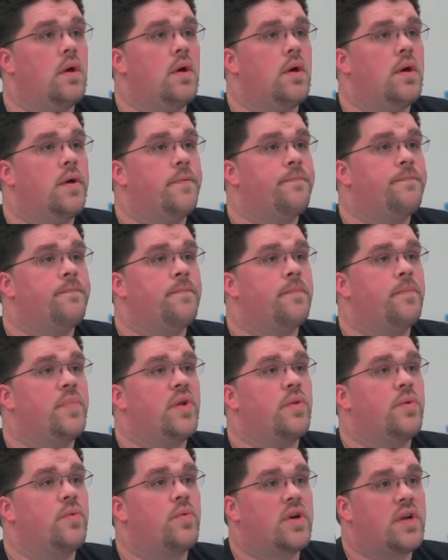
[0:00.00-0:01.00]
Um,
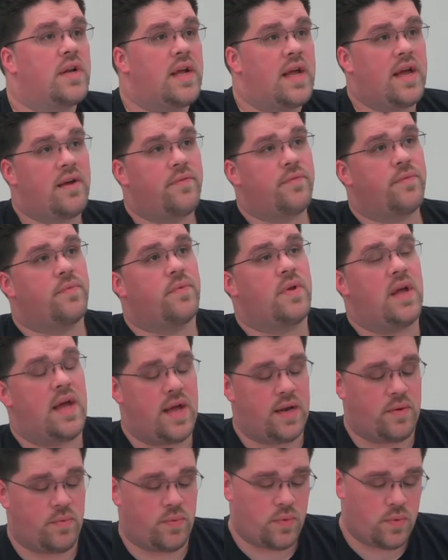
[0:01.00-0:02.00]
but we're going to add,
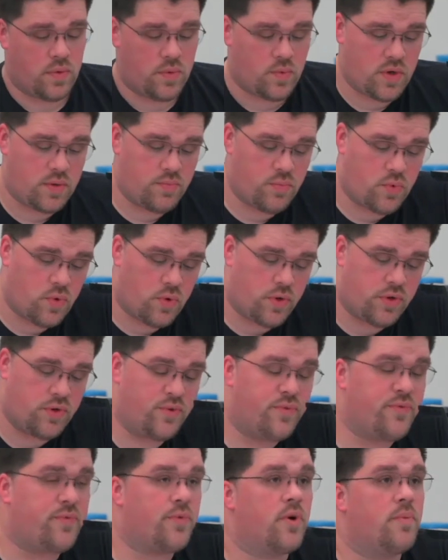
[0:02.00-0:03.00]
add one more
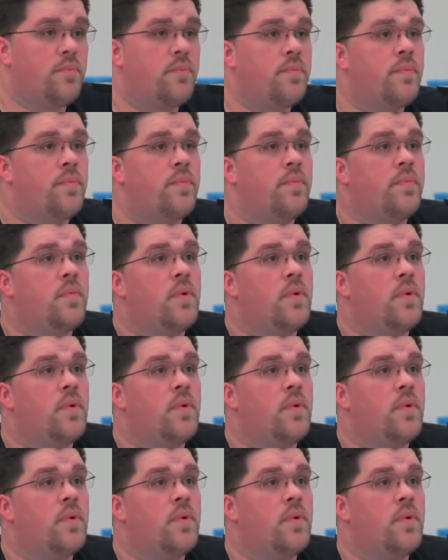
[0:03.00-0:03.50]
euform